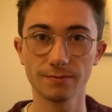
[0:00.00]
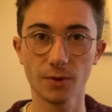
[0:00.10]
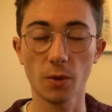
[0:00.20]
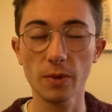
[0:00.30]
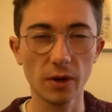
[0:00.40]

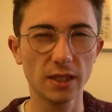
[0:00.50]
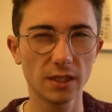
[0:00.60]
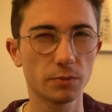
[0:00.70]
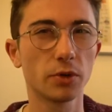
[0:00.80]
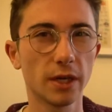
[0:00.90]
Copywriting
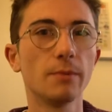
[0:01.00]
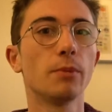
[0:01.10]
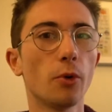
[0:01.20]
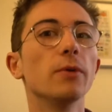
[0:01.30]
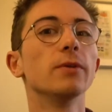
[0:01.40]
is pretty
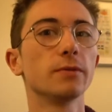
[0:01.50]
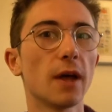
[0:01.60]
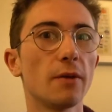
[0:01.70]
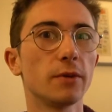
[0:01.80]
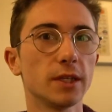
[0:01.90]
important for
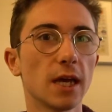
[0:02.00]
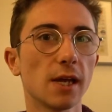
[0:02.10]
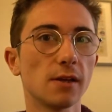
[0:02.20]
every day.